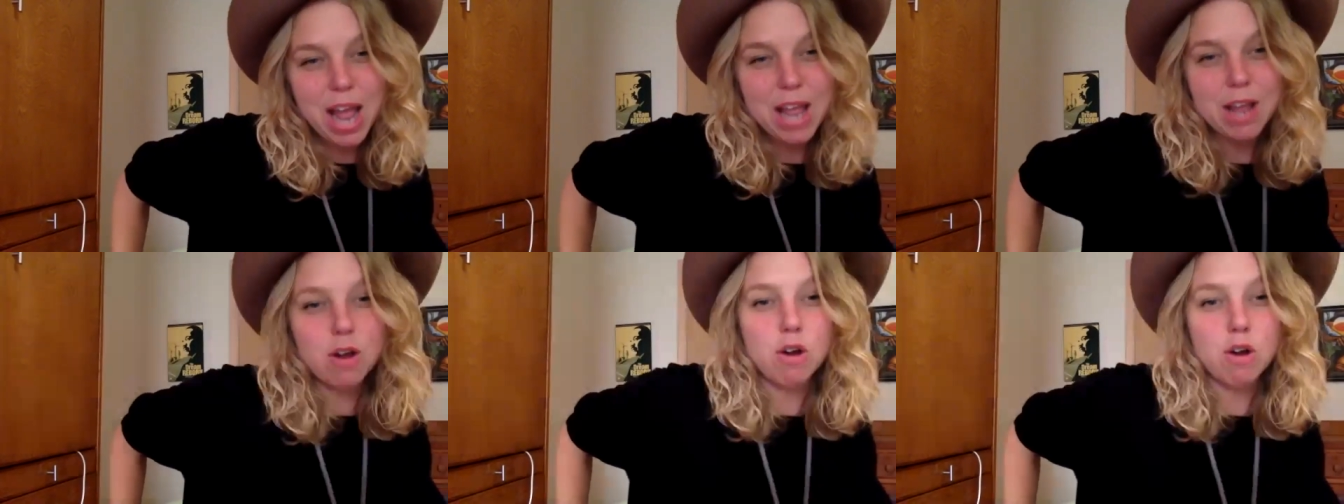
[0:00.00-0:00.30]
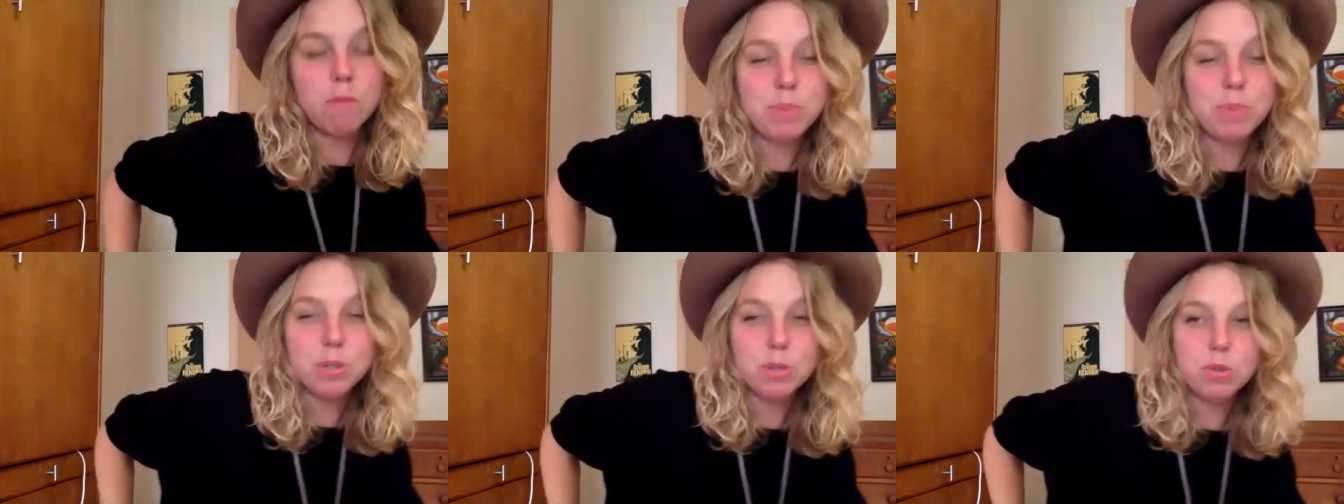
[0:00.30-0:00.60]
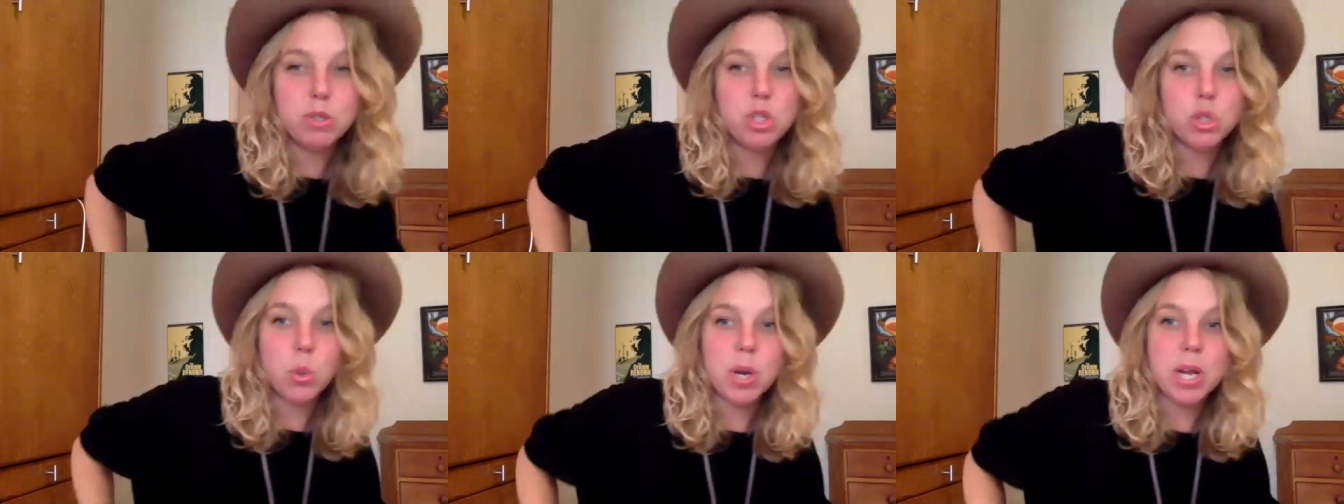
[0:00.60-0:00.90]
I hope
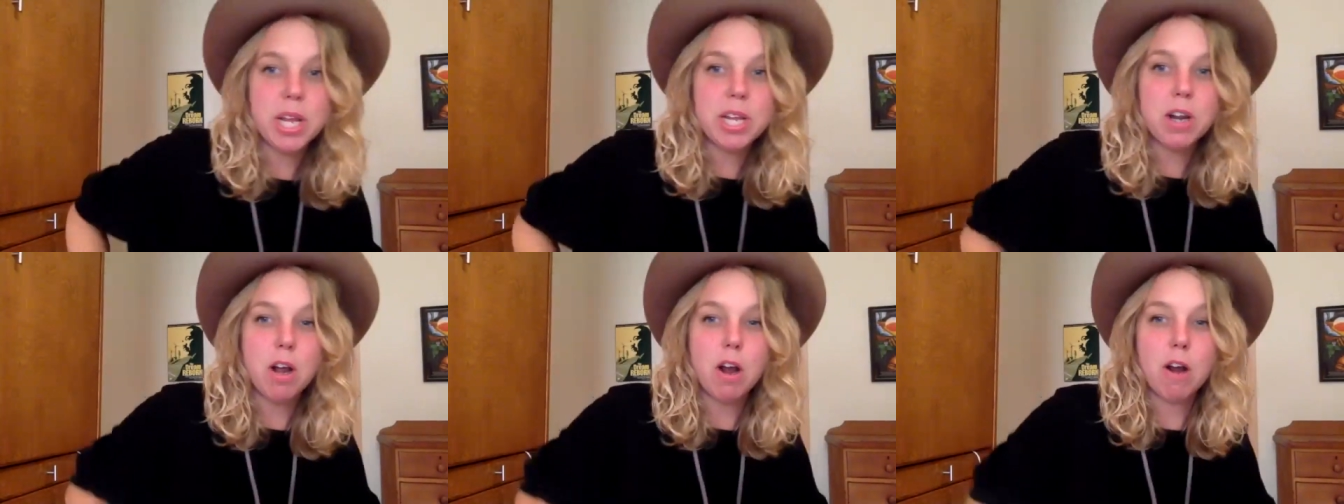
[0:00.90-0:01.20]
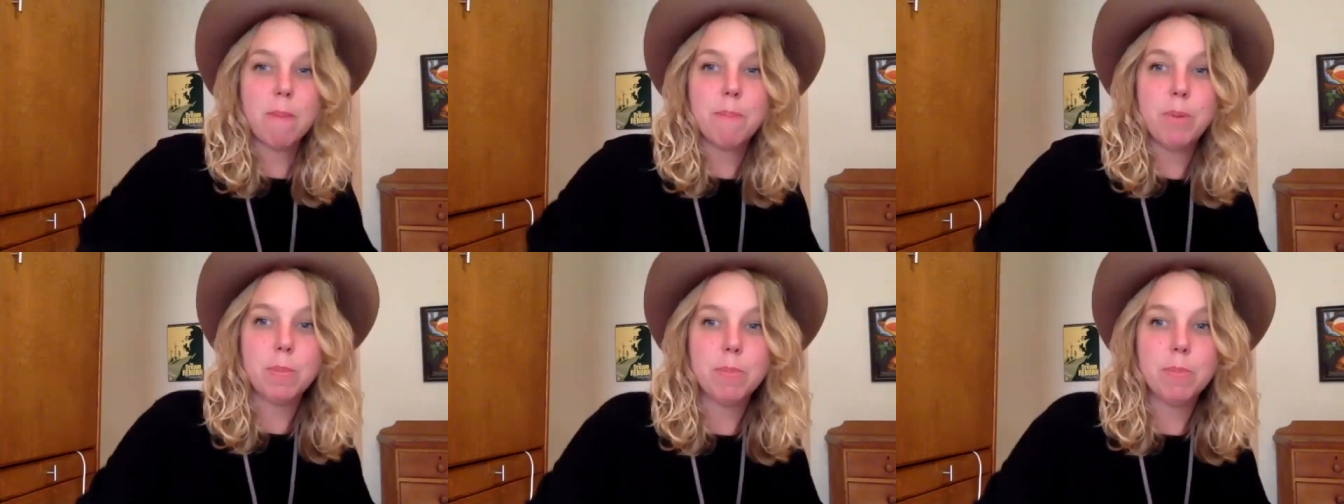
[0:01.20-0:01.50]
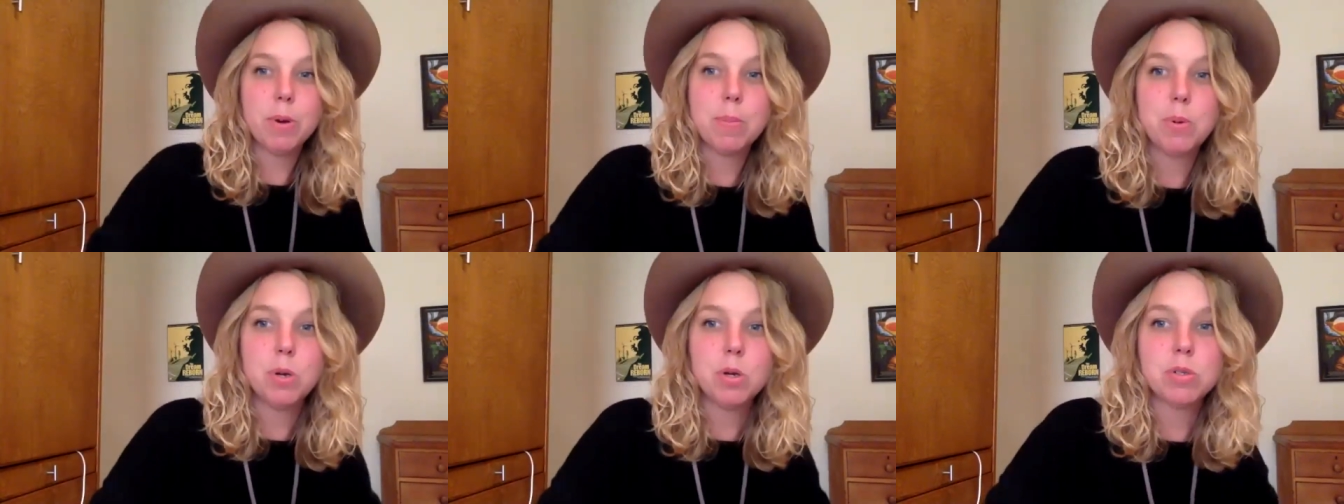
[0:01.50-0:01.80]
you join our book
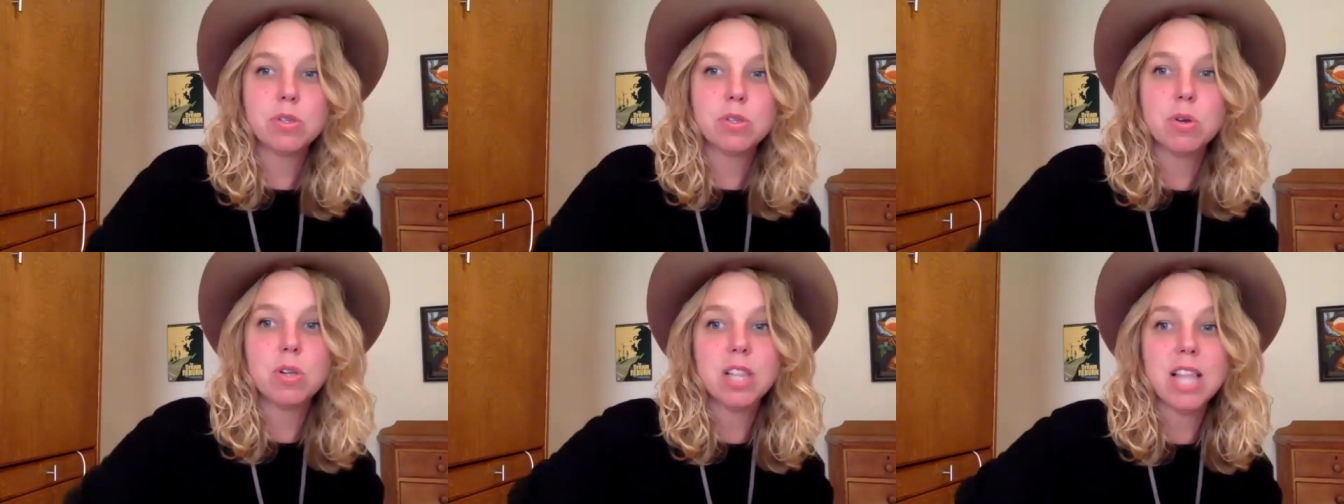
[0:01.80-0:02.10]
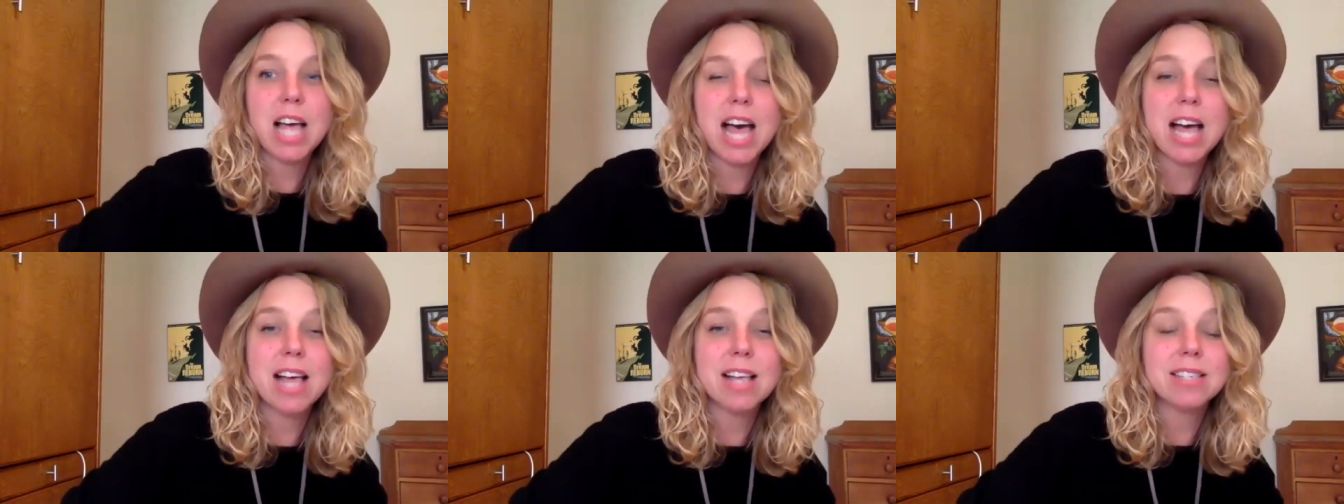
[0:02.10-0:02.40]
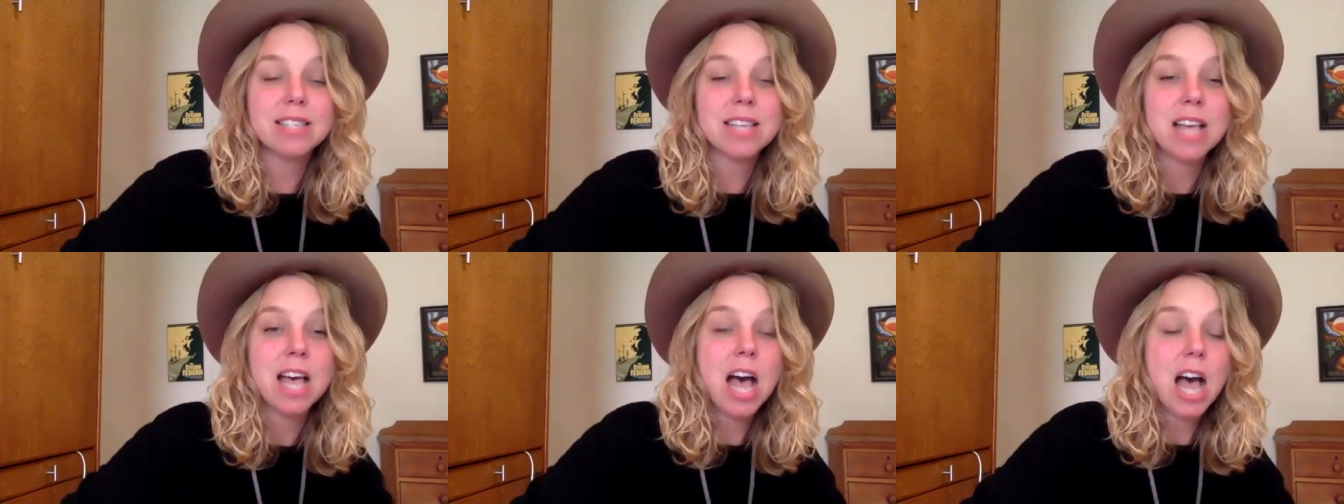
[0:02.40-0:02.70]
proposal class.